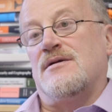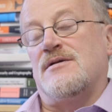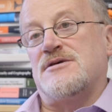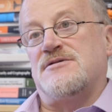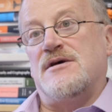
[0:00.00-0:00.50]
And
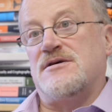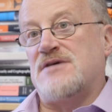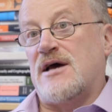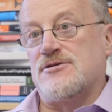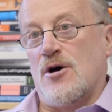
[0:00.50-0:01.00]
that's the
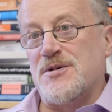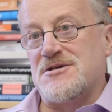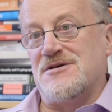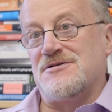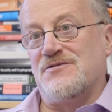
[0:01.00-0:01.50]
exact
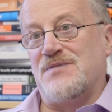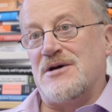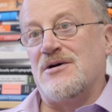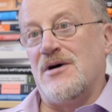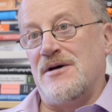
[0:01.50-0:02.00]
opposite of
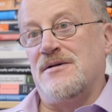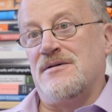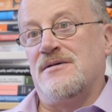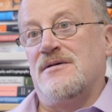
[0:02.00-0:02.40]
Bitcoin.